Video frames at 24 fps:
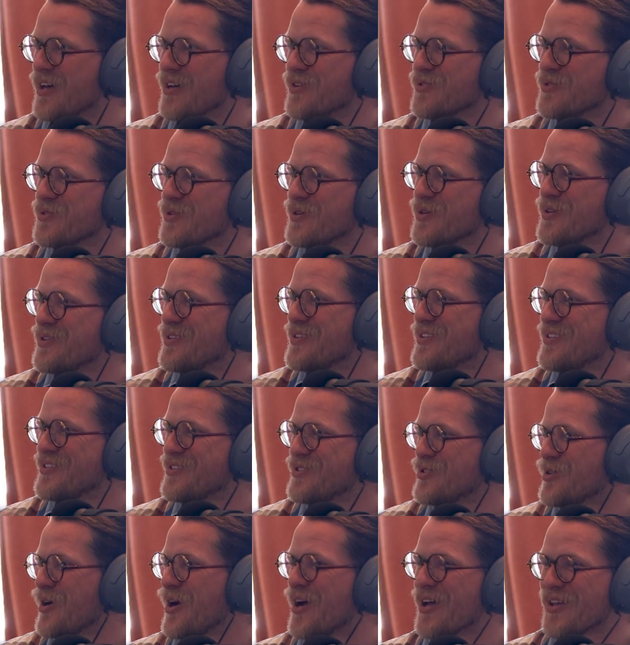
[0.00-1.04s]
yeah, I'll do it.
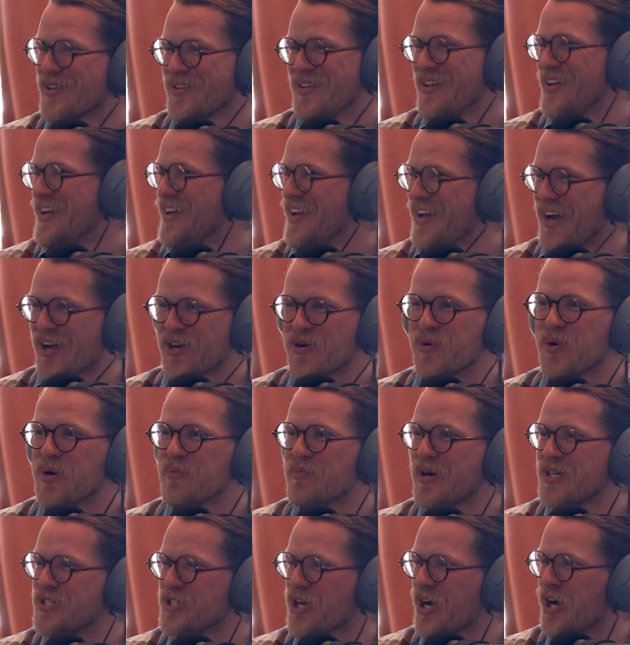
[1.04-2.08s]
So I
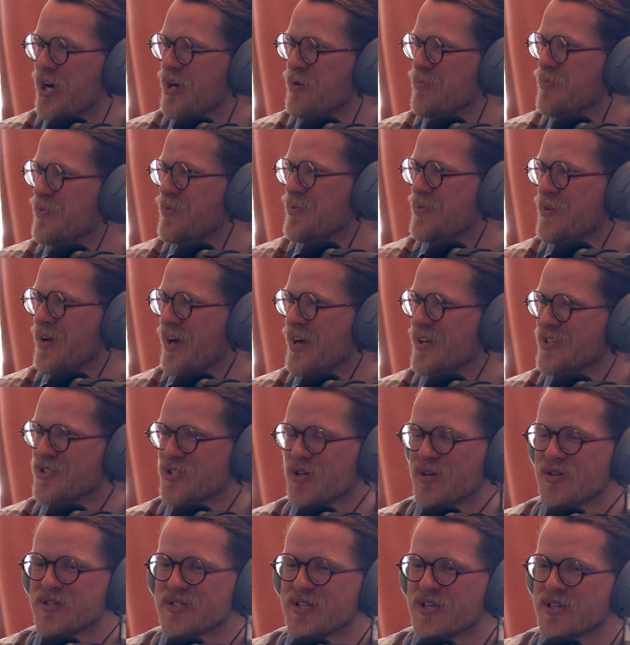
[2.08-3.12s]
quit my job. I
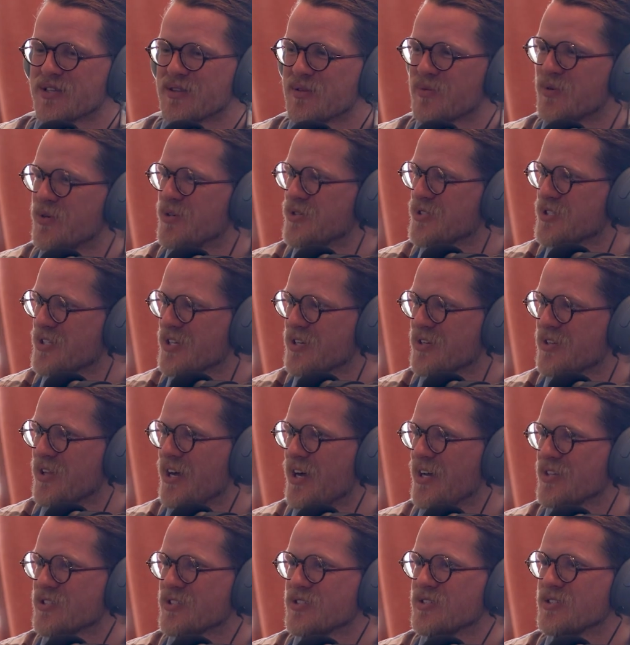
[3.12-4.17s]
started taking the real estate
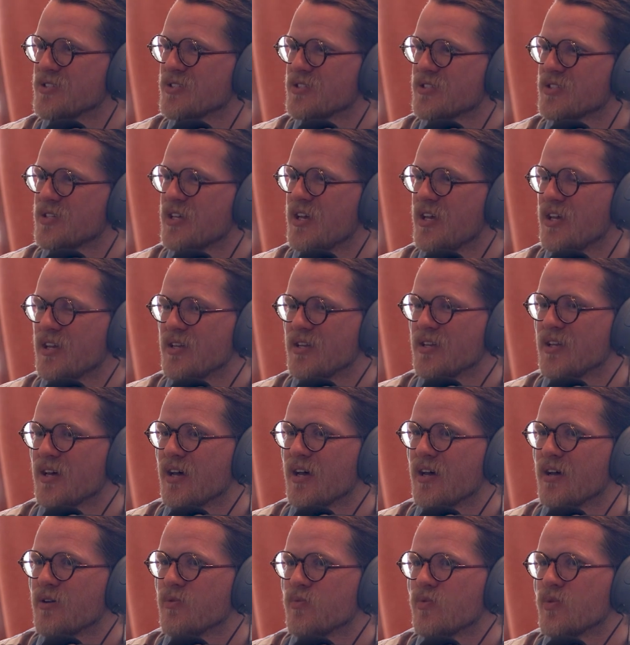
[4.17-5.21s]
classes, and
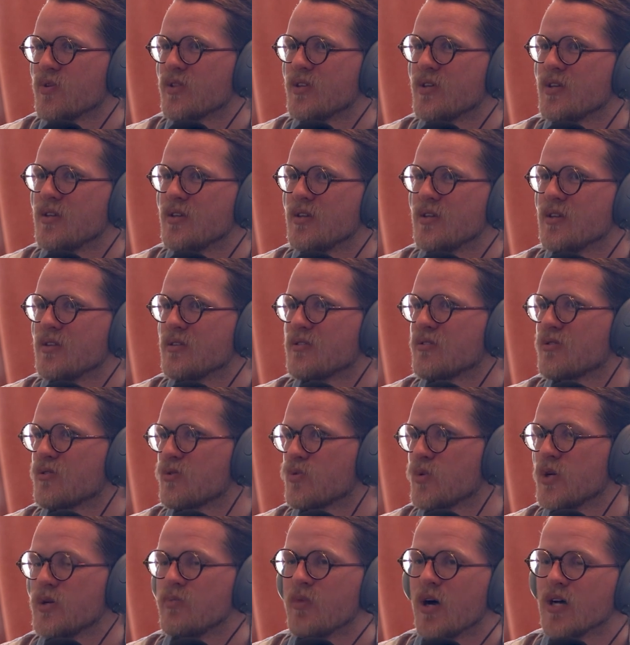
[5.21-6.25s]
within
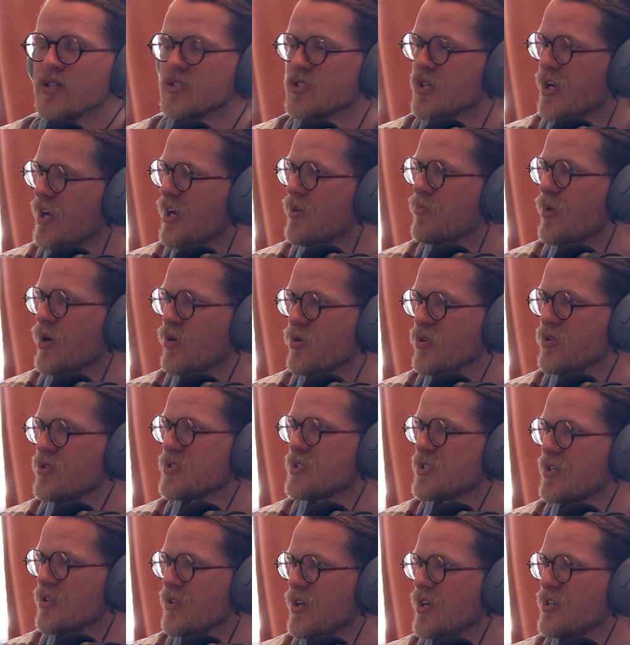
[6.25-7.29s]
3 months I had my real
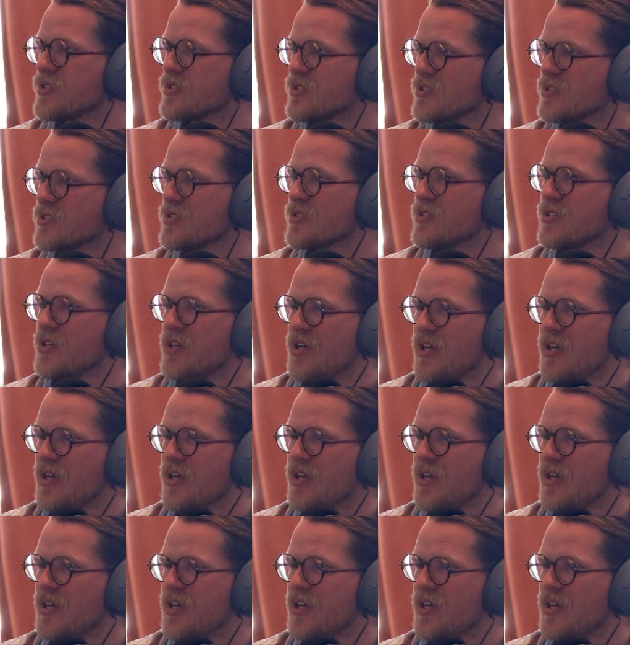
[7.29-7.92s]
estate license.